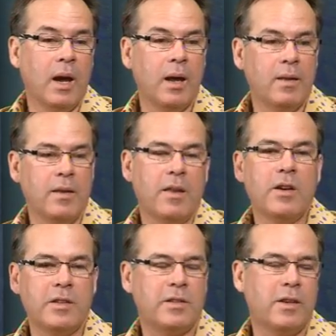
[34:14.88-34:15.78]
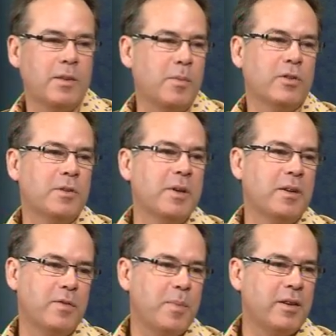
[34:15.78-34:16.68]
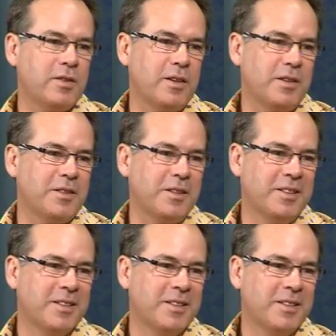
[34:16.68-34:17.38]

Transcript: And then they send them on to me for patch testing